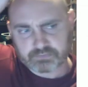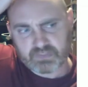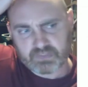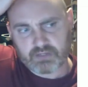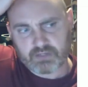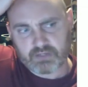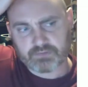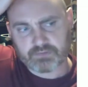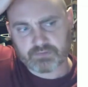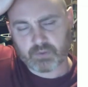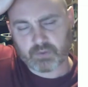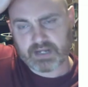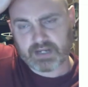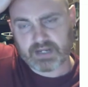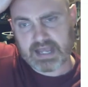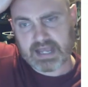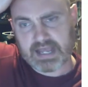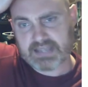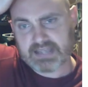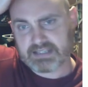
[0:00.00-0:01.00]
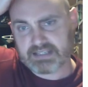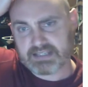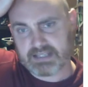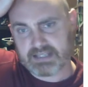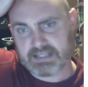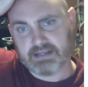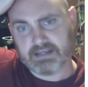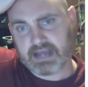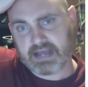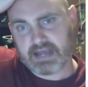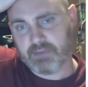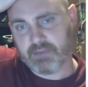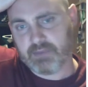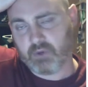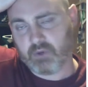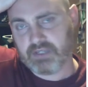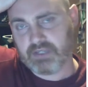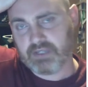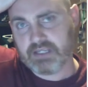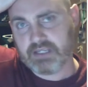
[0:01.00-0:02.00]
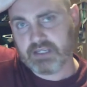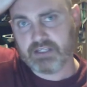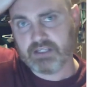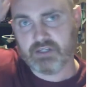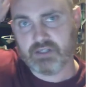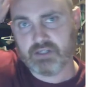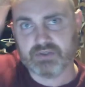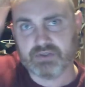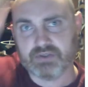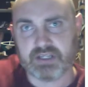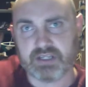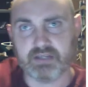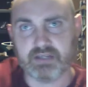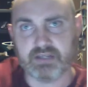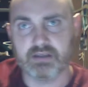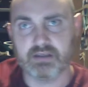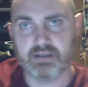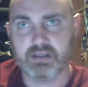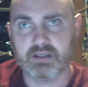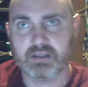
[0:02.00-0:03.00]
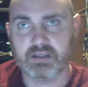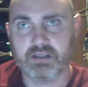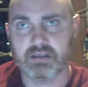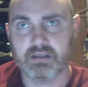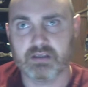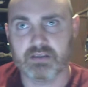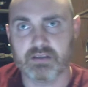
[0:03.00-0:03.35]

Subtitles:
For what I did, I'm only using the